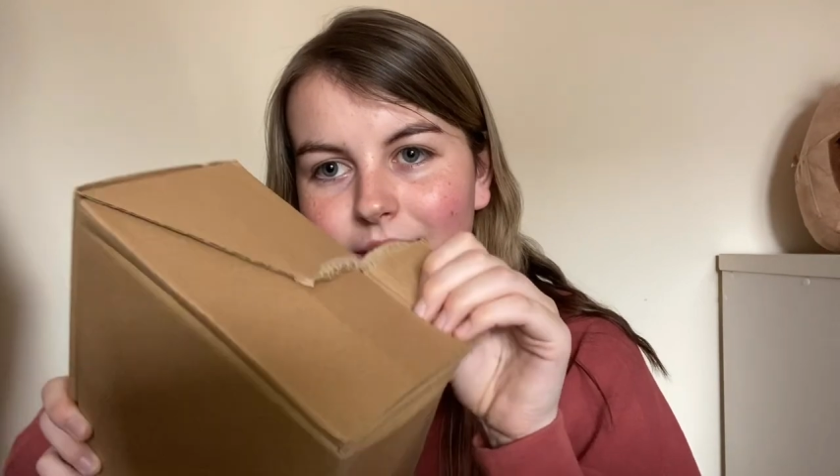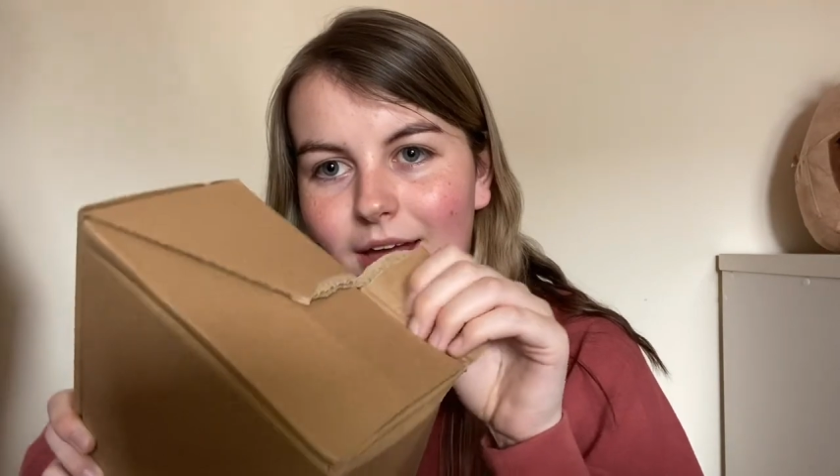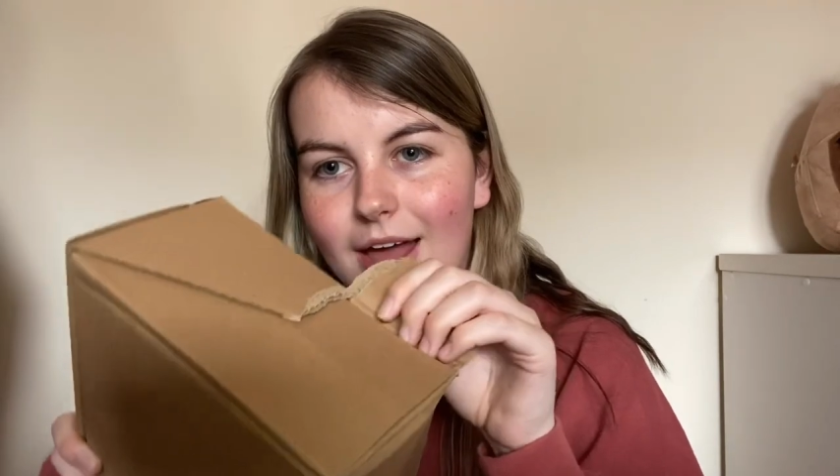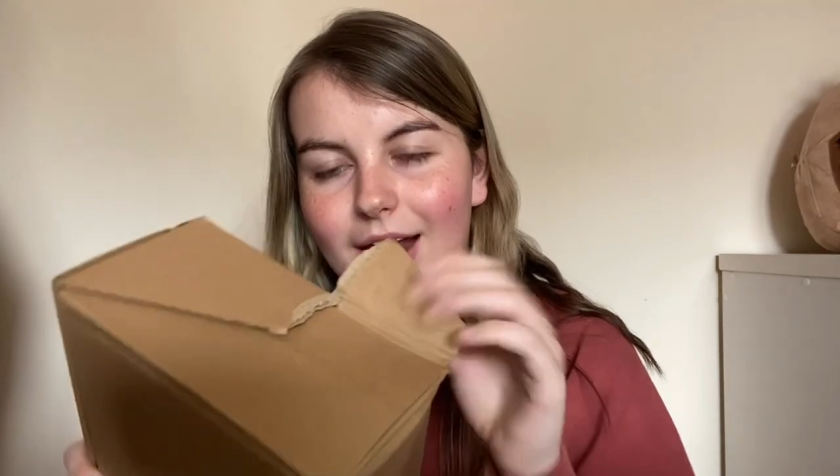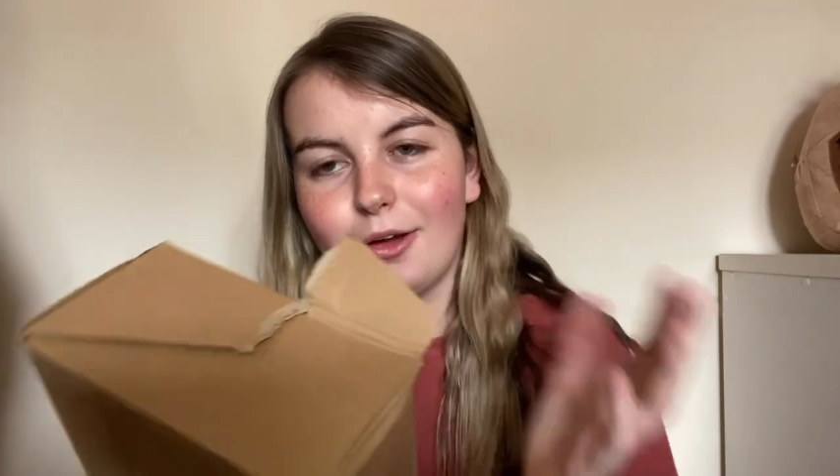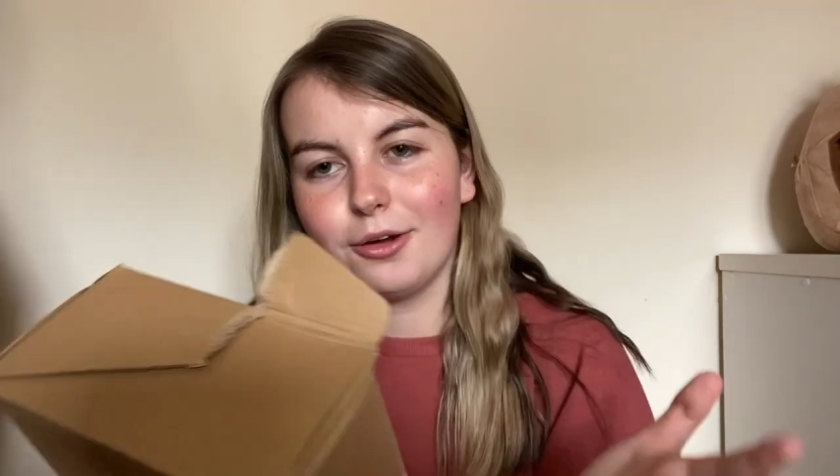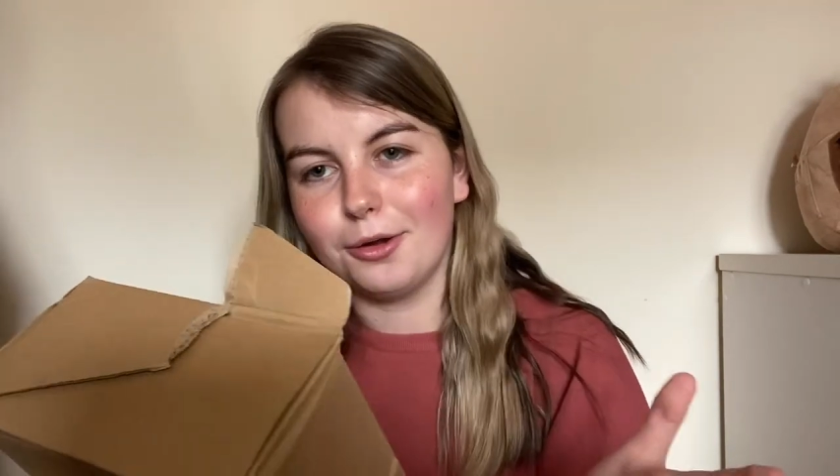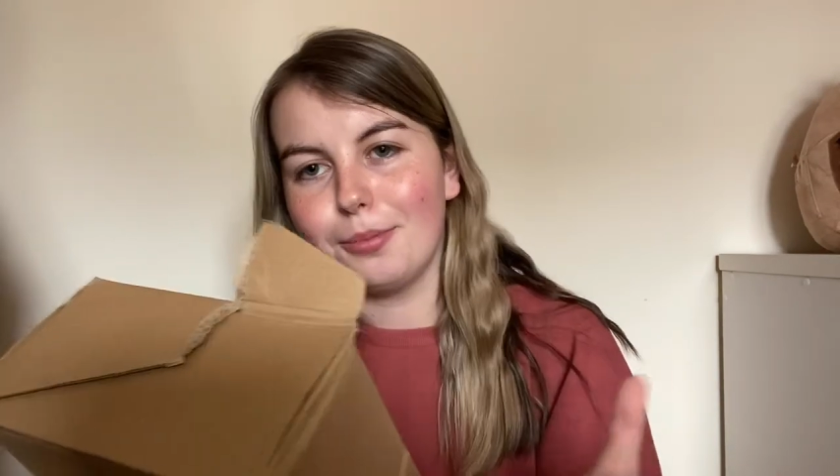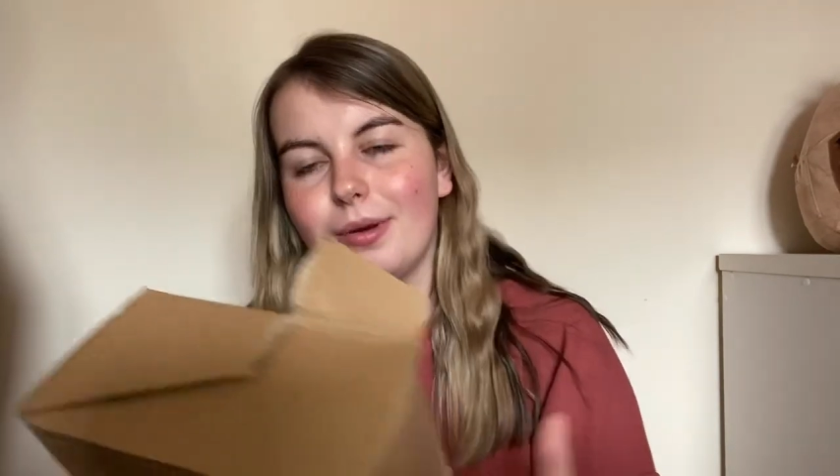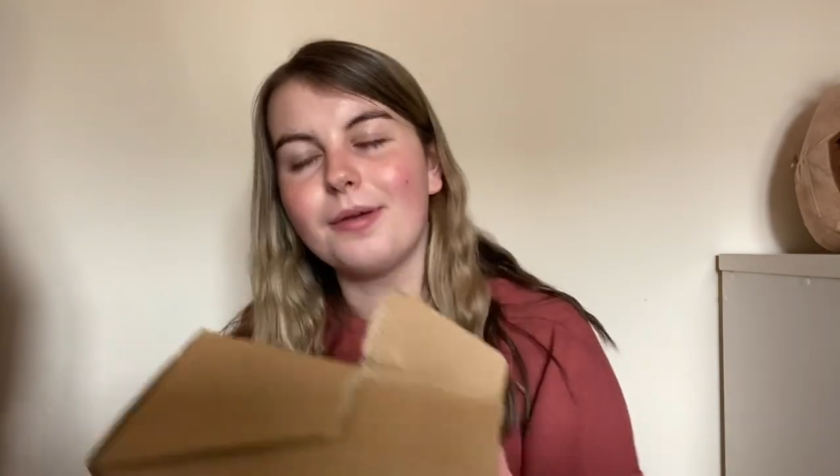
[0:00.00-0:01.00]
and I couldn't
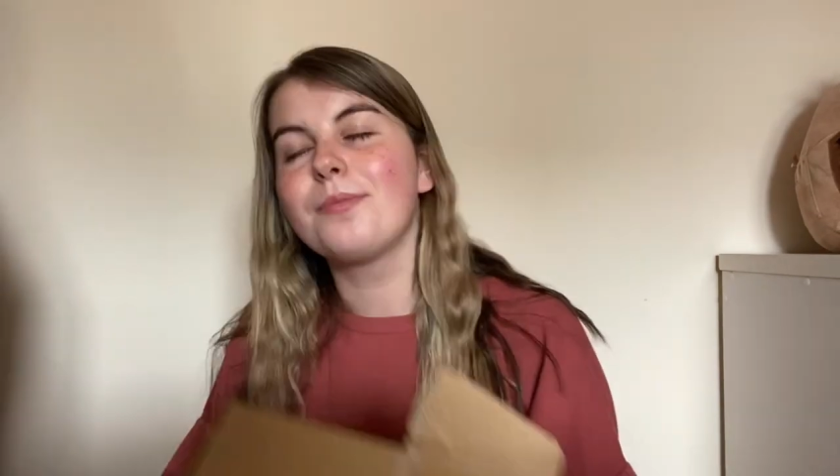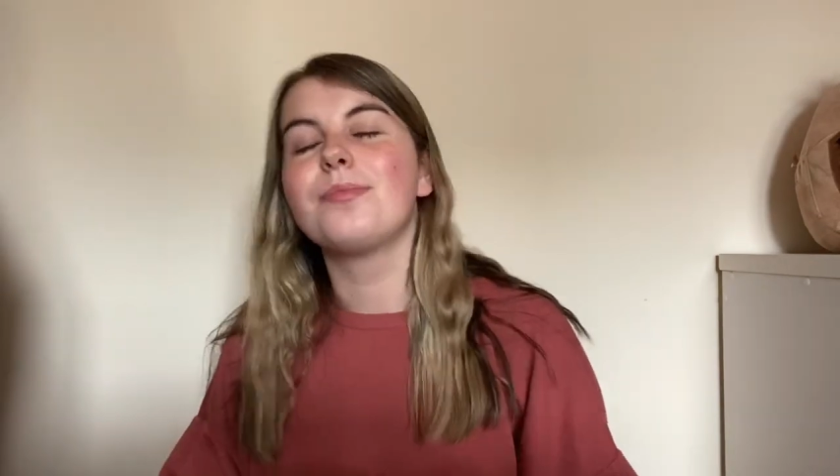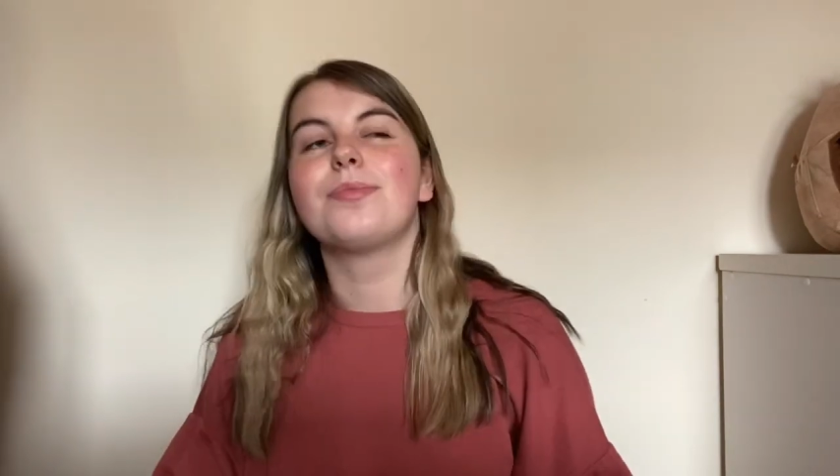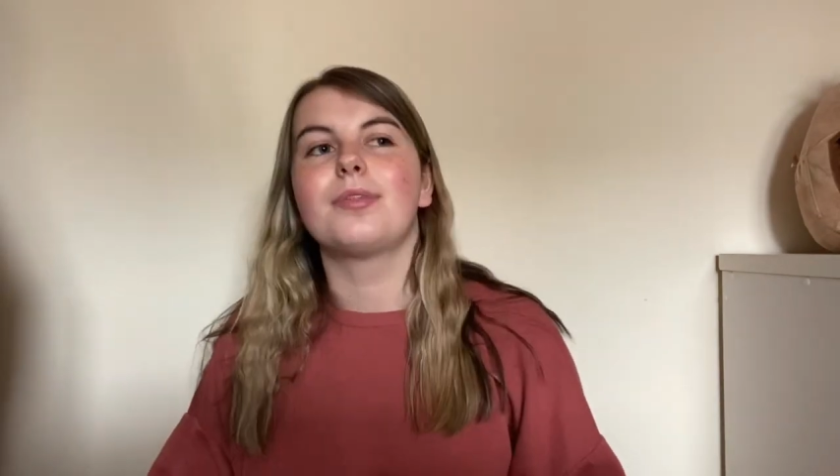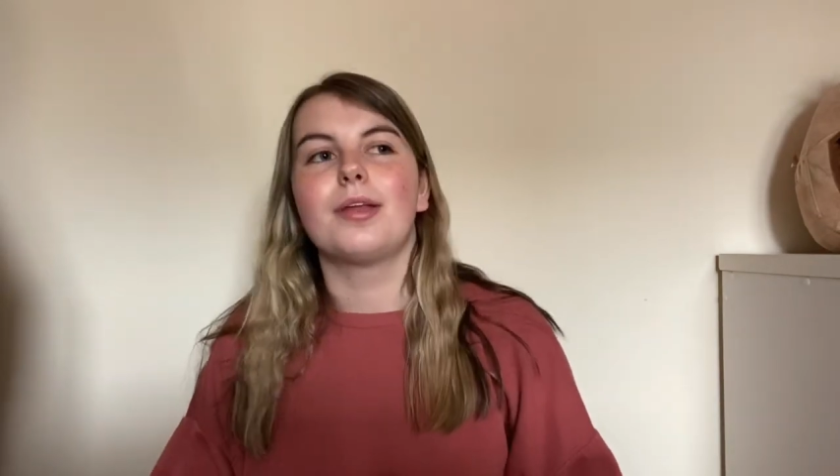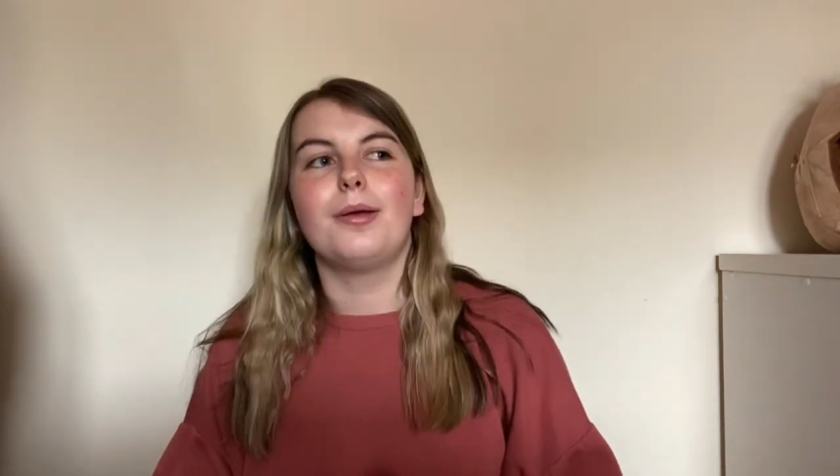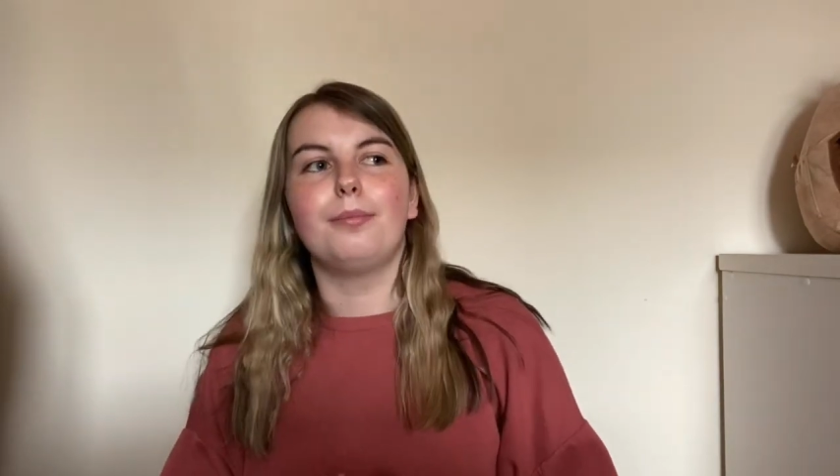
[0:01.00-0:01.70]
open it.